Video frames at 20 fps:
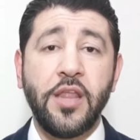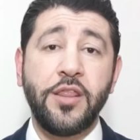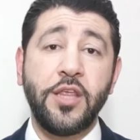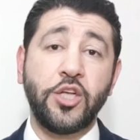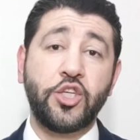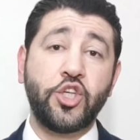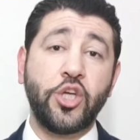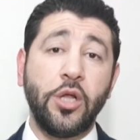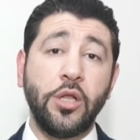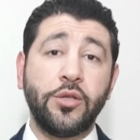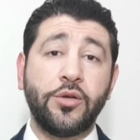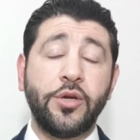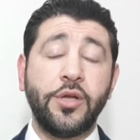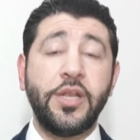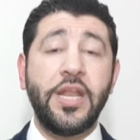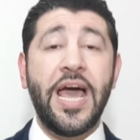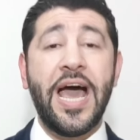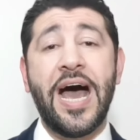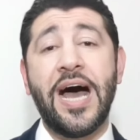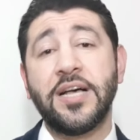The
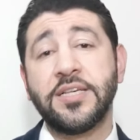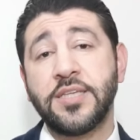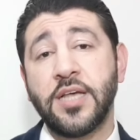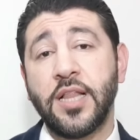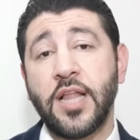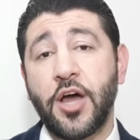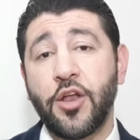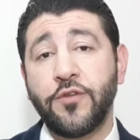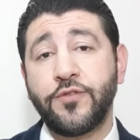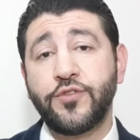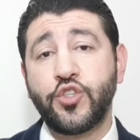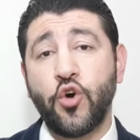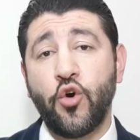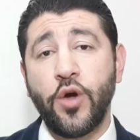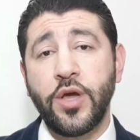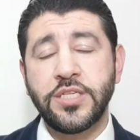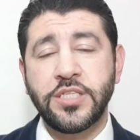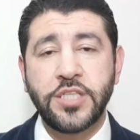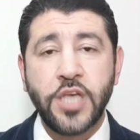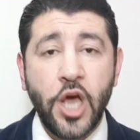children has a lot of
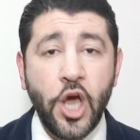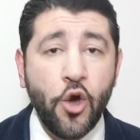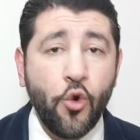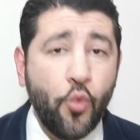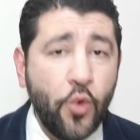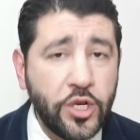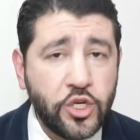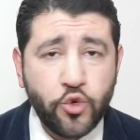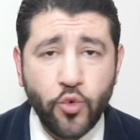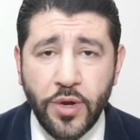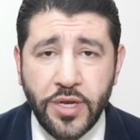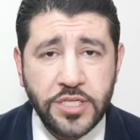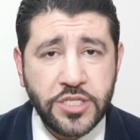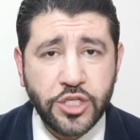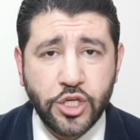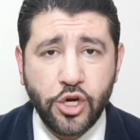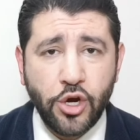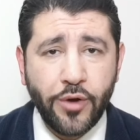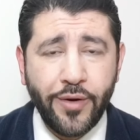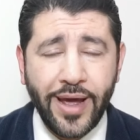toys. Which one
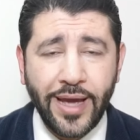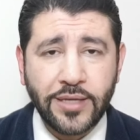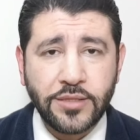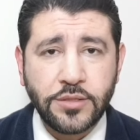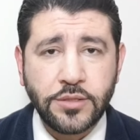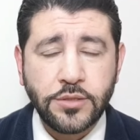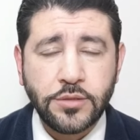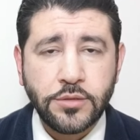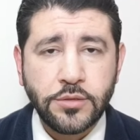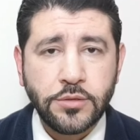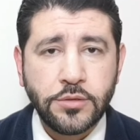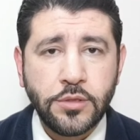is correct?